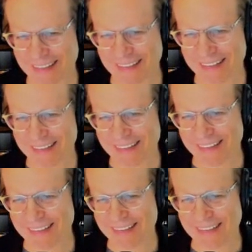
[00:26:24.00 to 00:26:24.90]

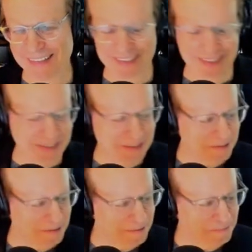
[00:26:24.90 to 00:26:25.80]

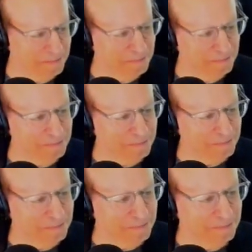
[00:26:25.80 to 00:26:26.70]

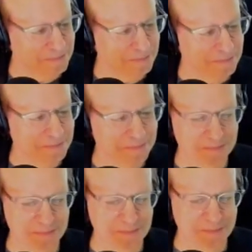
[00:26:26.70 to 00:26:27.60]

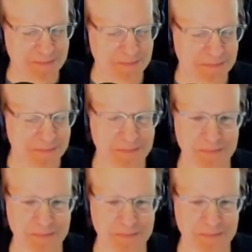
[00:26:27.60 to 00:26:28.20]
No words are spoken by the person on screen.